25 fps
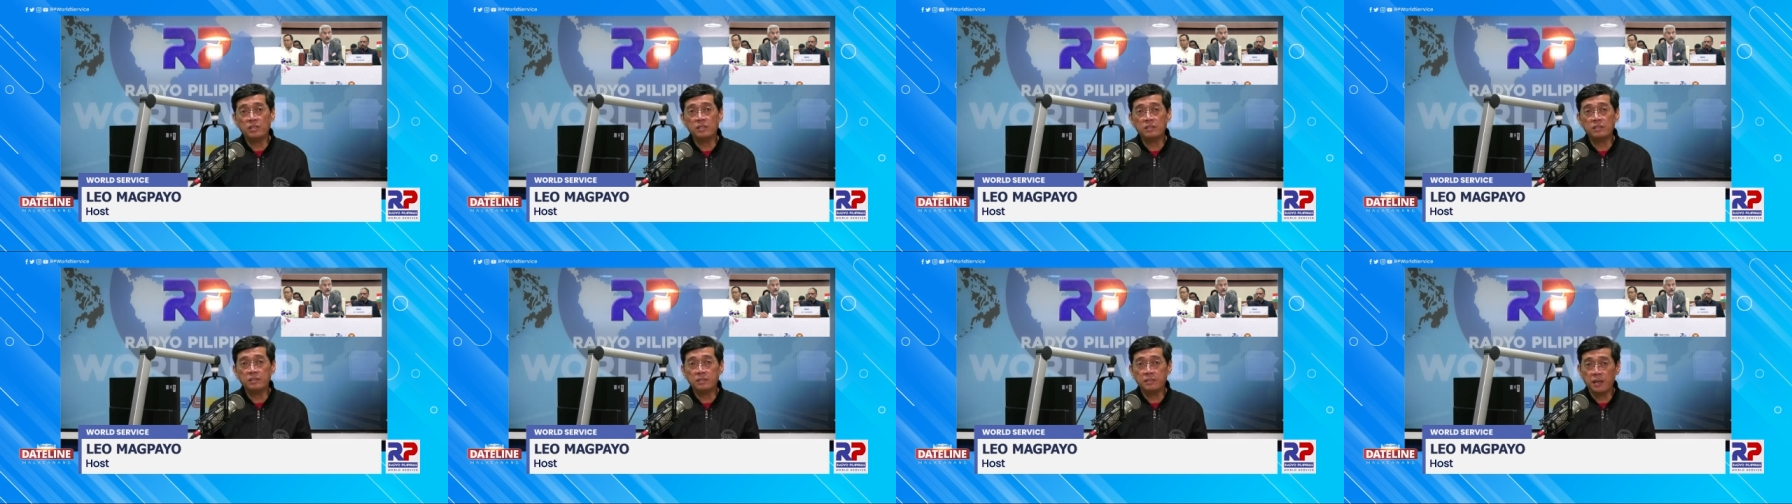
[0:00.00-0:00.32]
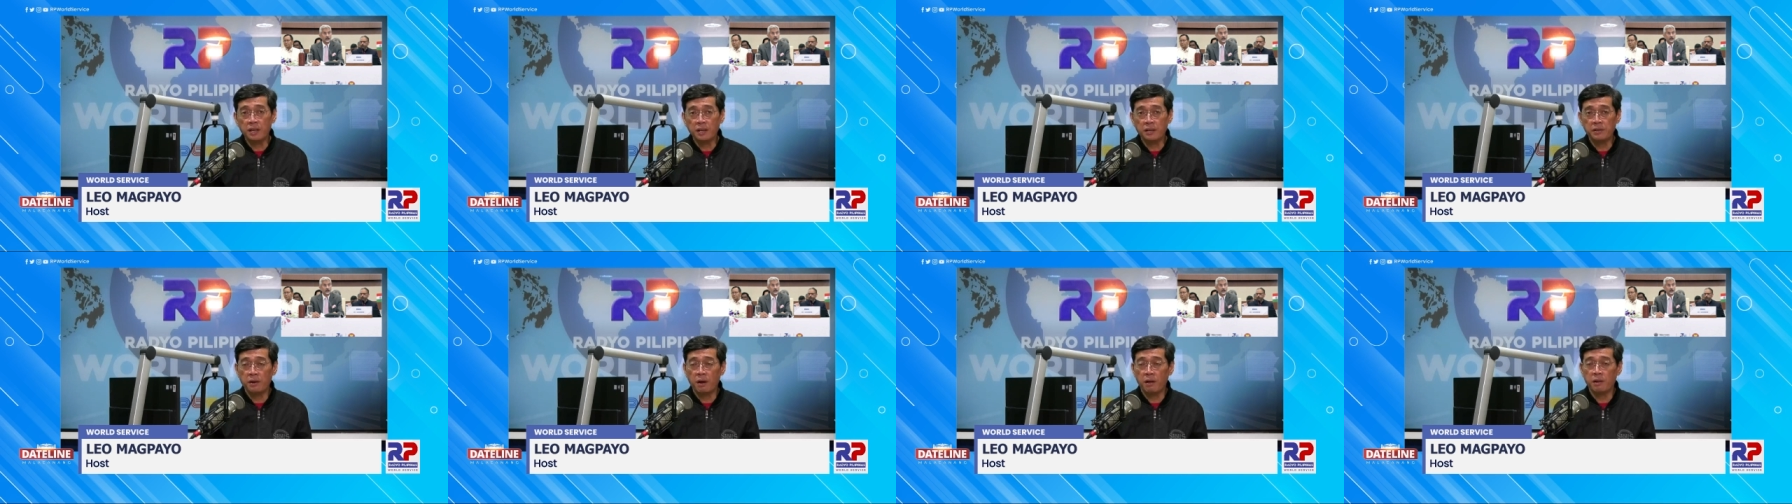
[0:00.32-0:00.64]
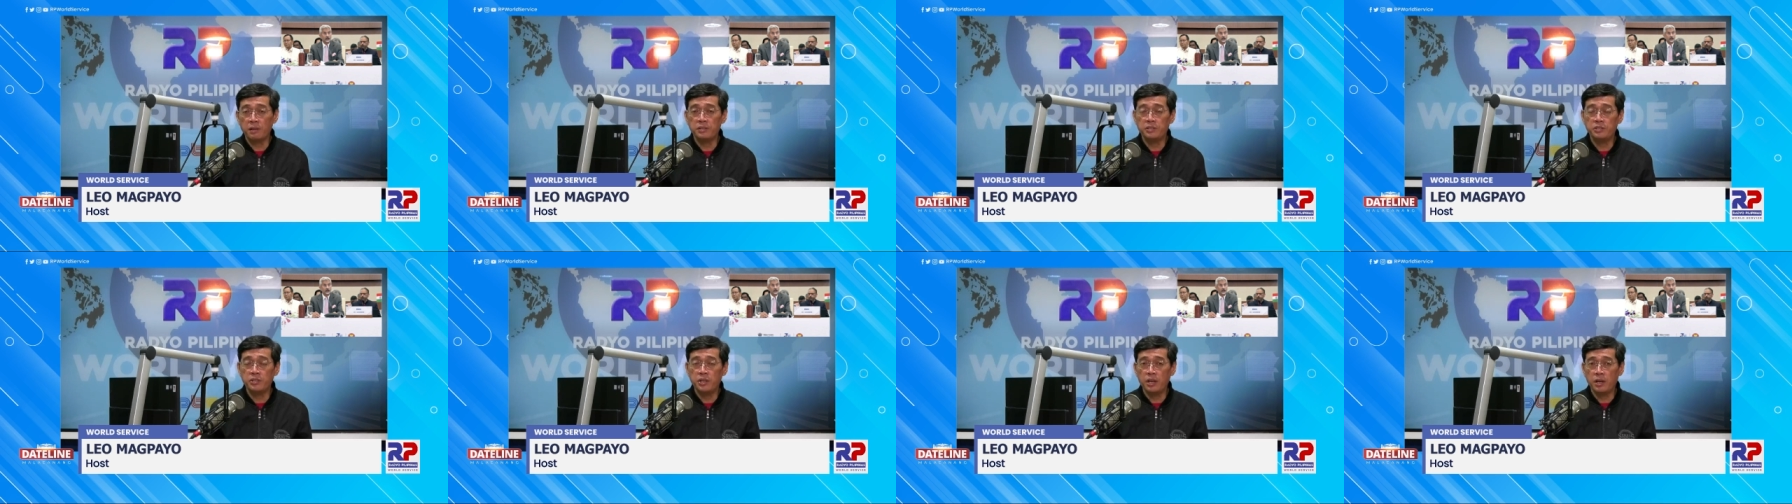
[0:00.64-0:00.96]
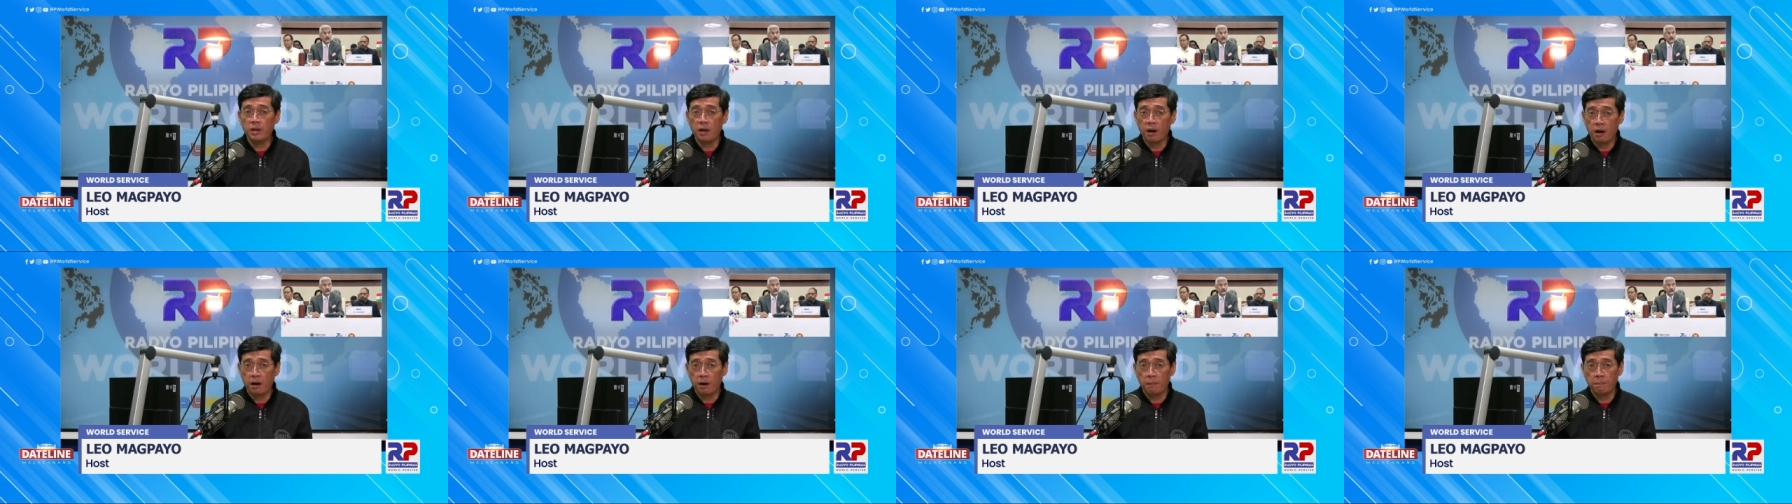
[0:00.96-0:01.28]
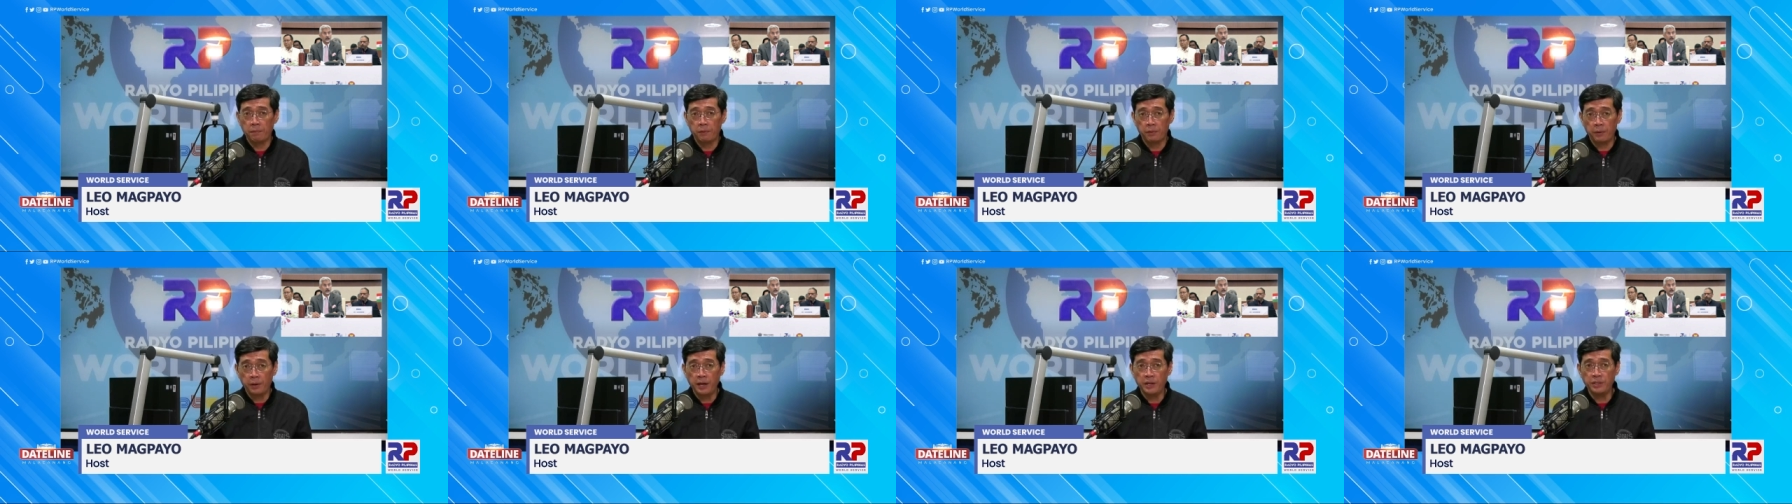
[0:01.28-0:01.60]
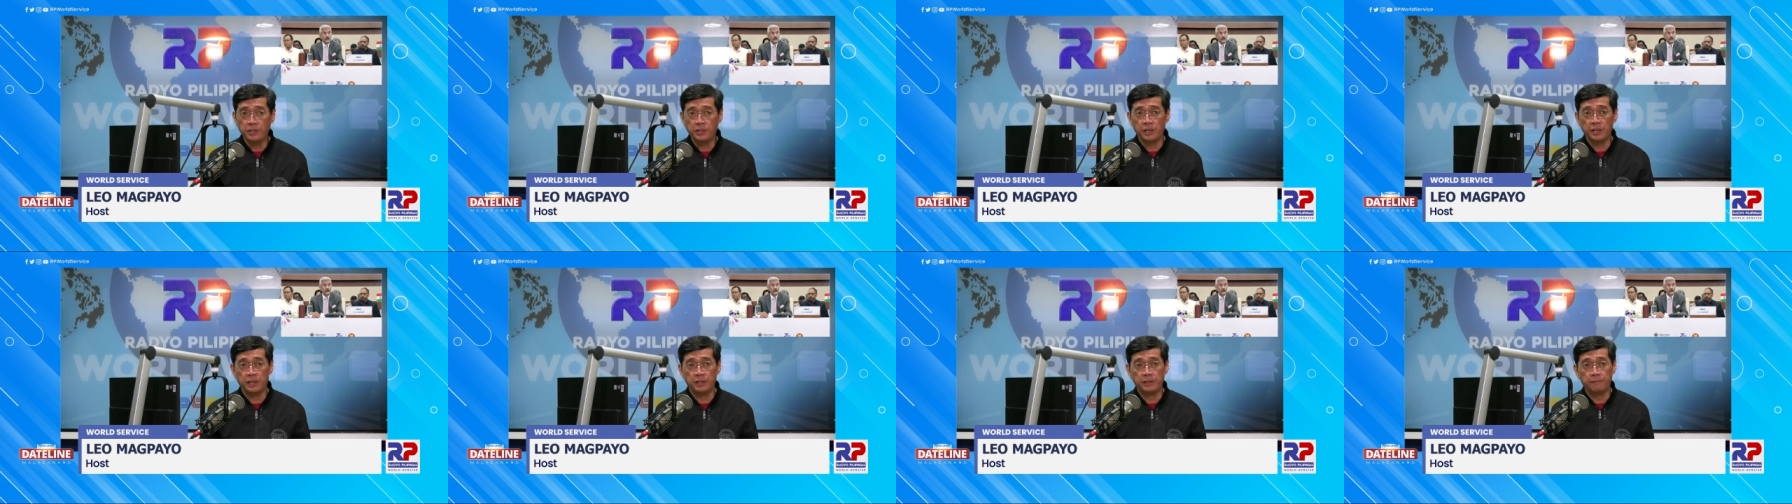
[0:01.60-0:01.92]
technology
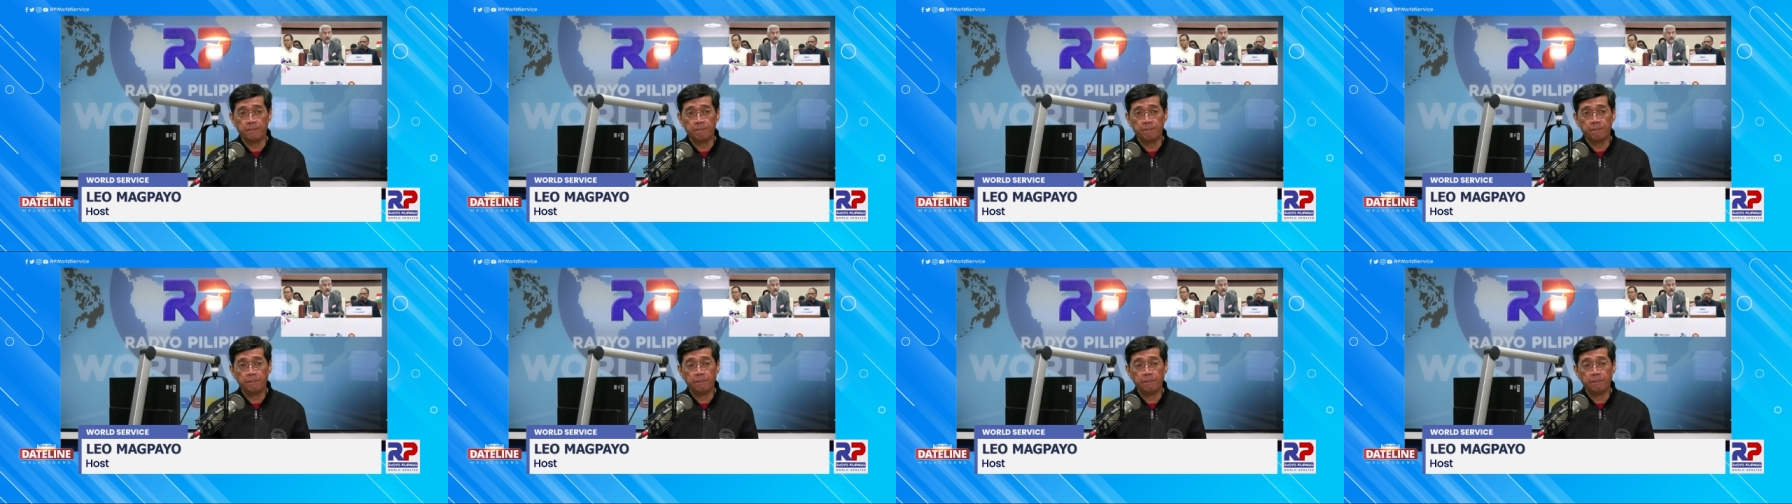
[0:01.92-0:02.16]
cooperation.